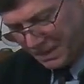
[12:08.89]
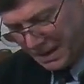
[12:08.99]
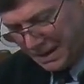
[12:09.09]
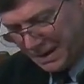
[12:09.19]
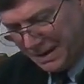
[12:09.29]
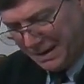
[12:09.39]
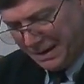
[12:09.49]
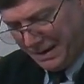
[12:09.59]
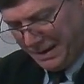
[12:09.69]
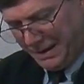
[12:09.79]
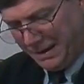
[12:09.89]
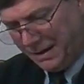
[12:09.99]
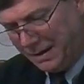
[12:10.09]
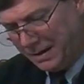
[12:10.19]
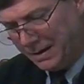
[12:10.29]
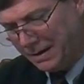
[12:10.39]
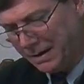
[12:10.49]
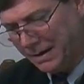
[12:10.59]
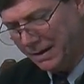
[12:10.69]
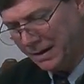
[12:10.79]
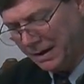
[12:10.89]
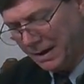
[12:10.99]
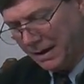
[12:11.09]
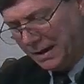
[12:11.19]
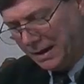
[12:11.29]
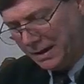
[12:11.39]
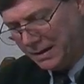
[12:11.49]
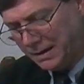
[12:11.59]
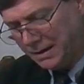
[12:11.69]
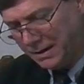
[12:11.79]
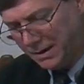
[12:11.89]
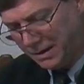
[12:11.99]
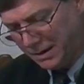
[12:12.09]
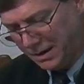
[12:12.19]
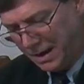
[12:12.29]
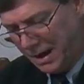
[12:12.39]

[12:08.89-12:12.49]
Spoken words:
No one is speaking in this clip.